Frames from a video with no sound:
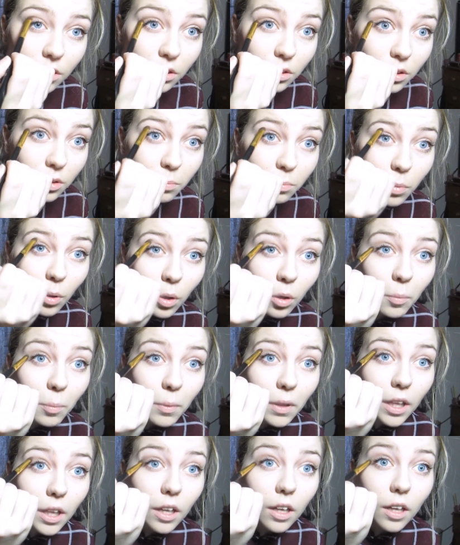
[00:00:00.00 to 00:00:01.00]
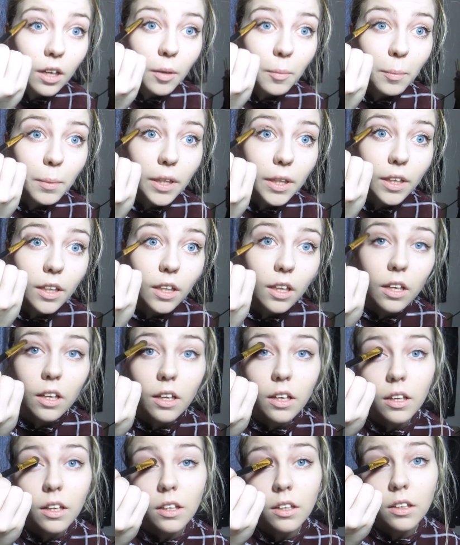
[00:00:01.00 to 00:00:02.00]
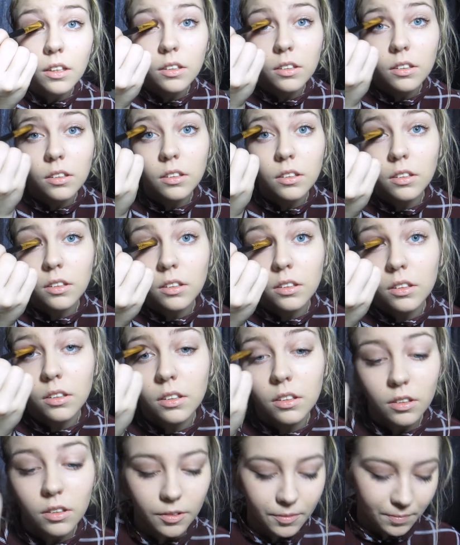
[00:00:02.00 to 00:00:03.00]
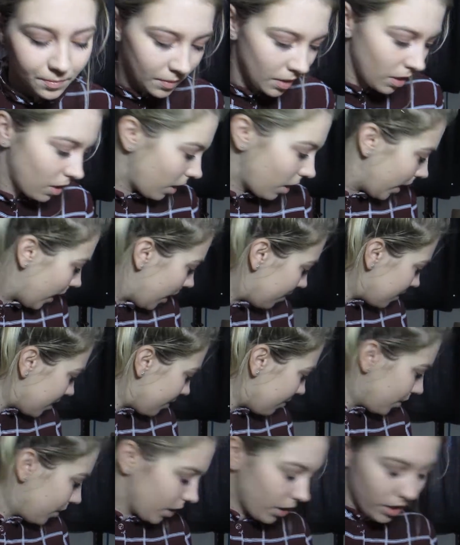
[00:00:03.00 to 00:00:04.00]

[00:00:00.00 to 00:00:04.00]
Just pop that up in there. I am definitely